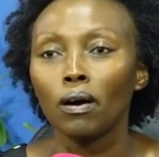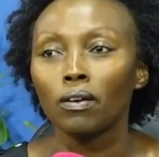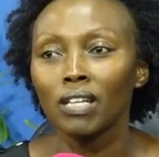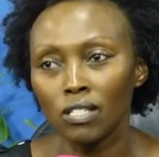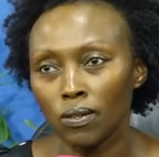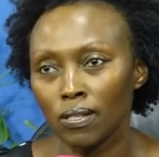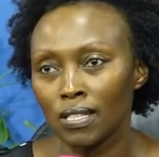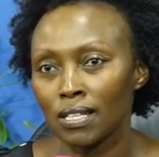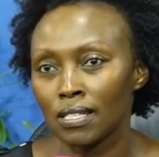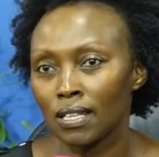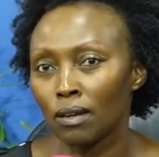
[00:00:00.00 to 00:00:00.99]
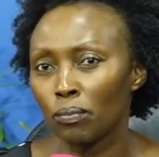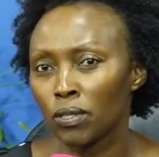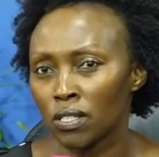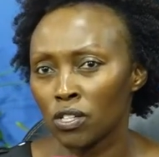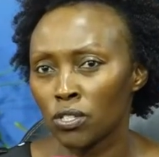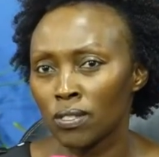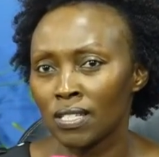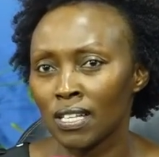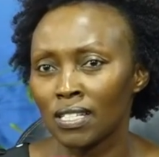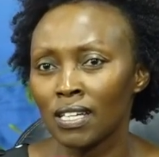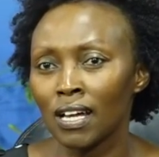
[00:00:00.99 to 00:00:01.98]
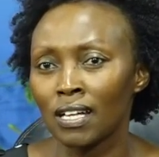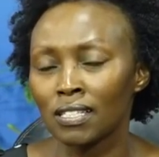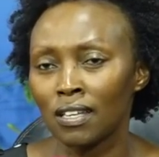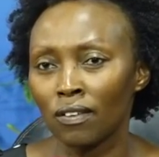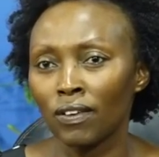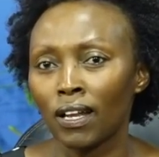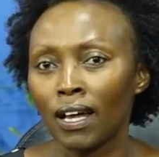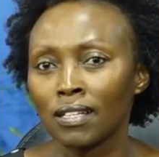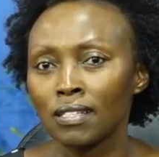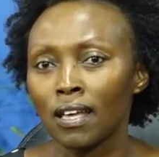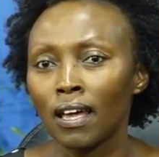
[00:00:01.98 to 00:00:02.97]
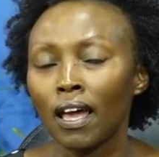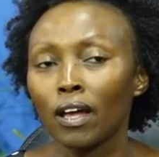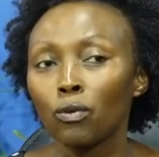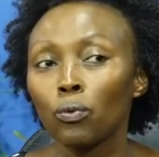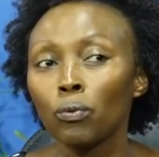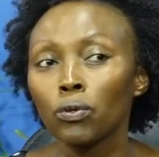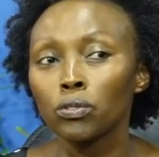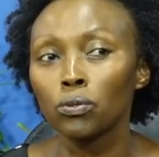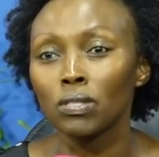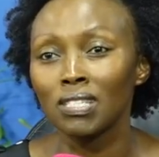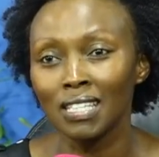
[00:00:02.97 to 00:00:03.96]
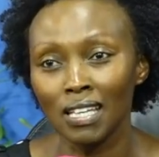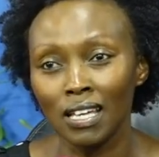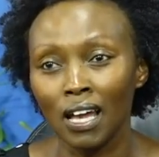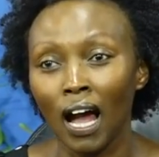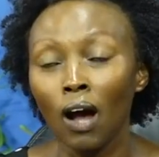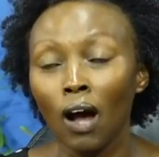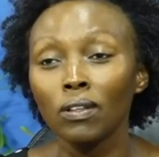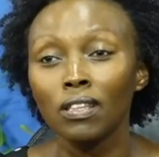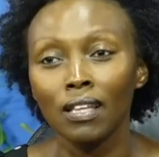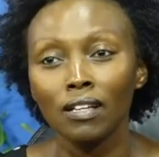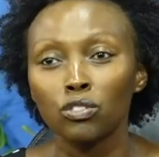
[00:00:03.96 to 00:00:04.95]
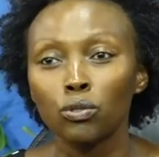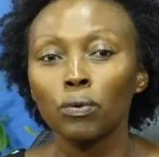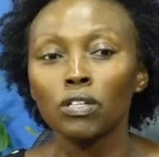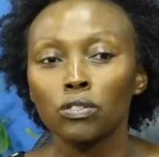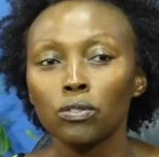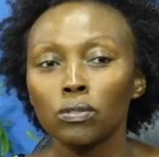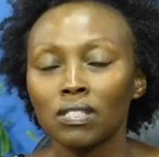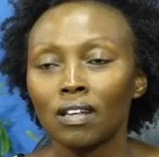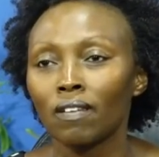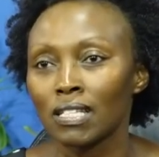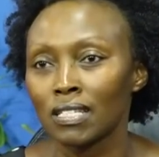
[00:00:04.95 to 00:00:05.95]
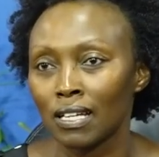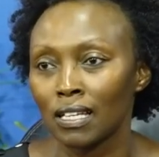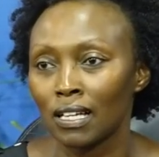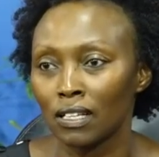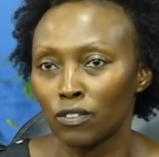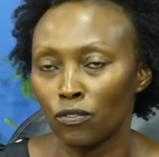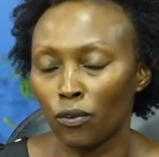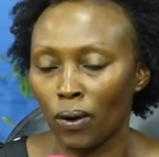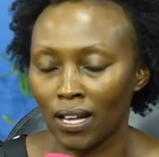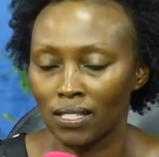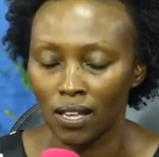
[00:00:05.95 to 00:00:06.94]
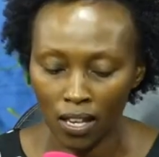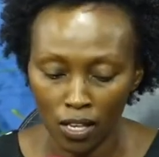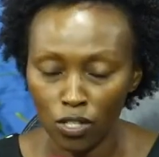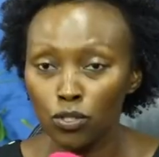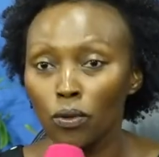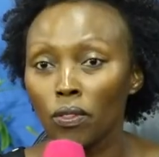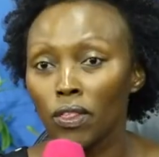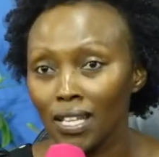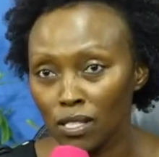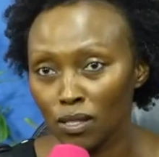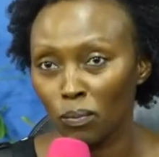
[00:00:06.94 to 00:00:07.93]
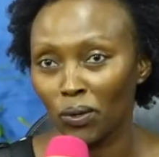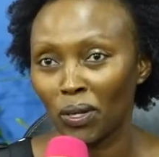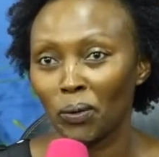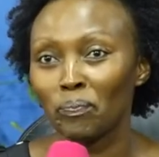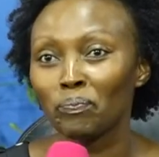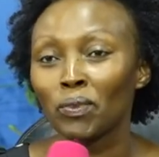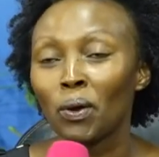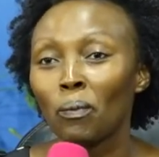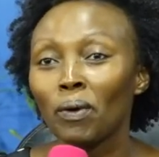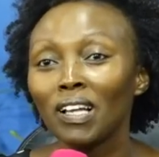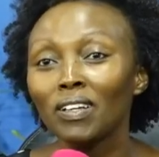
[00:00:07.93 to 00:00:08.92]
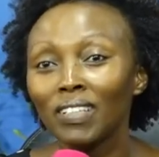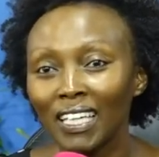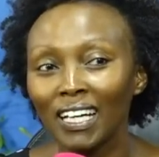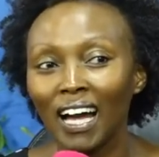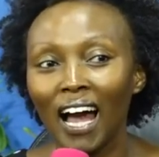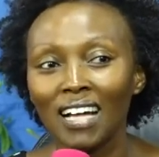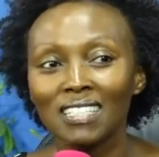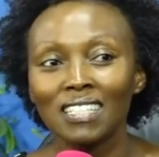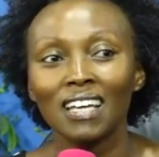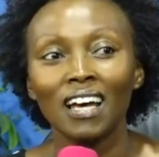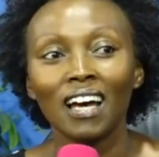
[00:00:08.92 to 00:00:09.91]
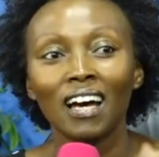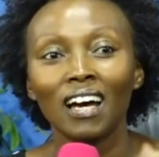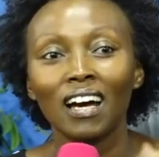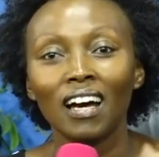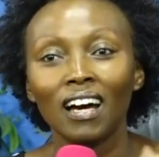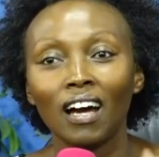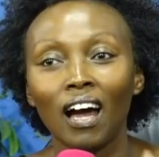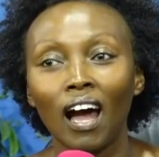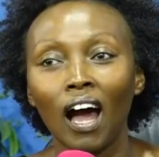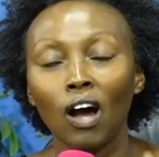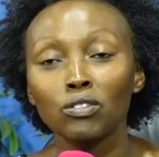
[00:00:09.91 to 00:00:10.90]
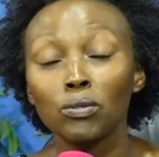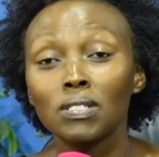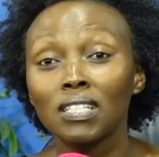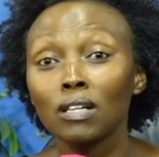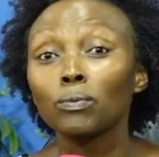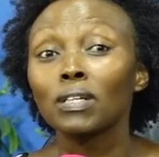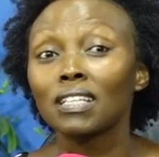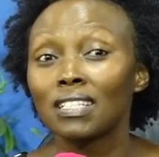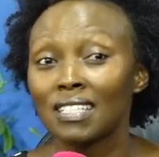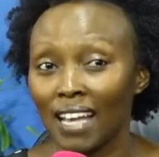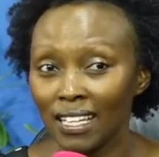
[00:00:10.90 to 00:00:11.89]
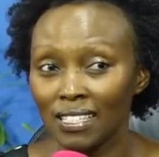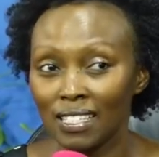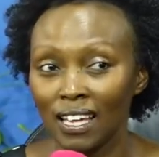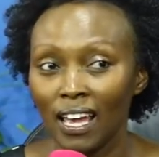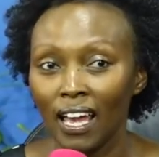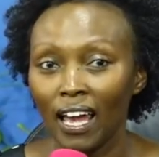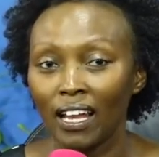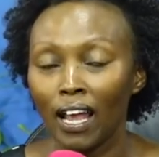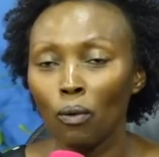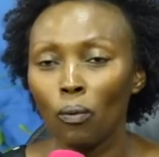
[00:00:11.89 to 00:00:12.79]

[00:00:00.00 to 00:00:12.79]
resources and possessions that he has given us. And we want to see how then do we use the rest that he leaves for us. So this morning we're looking at how to deal with debt. And I